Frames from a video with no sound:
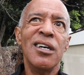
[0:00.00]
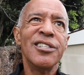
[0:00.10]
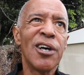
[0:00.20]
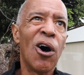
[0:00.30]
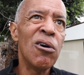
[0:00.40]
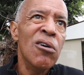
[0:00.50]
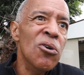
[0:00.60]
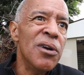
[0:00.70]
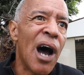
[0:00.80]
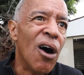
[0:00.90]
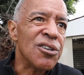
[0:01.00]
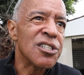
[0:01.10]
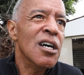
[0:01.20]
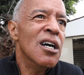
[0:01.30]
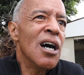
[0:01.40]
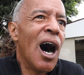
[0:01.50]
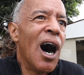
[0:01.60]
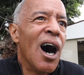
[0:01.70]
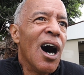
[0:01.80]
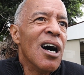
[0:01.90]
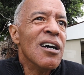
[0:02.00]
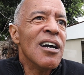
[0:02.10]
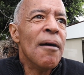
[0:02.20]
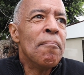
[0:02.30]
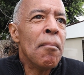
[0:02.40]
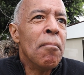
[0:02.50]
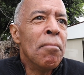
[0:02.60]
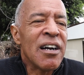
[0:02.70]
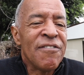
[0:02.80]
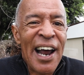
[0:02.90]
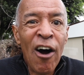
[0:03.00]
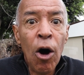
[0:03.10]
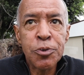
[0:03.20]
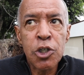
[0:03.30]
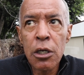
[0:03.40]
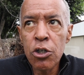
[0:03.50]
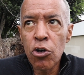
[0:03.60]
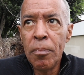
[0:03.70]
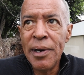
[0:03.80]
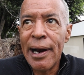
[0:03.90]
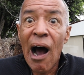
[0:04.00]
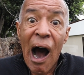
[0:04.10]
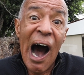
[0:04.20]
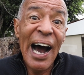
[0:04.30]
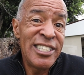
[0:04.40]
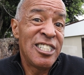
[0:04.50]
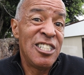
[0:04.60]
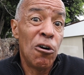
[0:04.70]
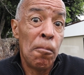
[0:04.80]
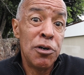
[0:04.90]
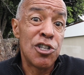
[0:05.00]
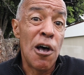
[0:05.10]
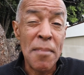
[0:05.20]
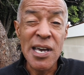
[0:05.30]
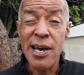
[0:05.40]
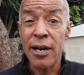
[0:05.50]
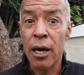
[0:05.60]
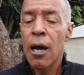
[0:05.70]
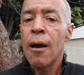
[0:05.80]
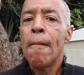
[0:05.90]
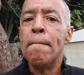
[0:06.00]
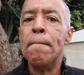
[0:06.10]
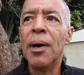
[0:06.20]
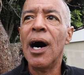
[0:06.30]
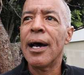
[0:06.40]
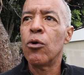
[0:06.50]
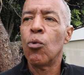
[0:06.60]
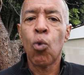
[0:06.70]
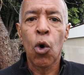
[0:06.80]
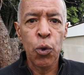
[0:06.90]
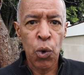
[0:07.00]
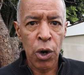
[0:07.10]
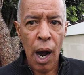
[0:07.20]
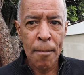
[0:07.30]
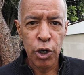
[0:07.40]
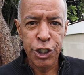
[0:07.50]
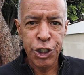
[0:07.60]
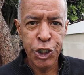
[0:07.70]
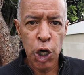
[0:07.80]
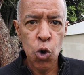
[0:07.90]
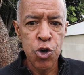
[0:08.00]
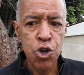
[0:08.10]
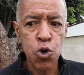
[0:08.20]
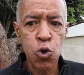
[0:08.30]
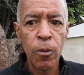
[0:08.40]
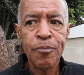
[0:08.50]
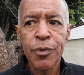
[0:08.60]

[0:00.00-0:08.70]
So who knows? But if it helps a little bit, I still put them in. But I'm going to show you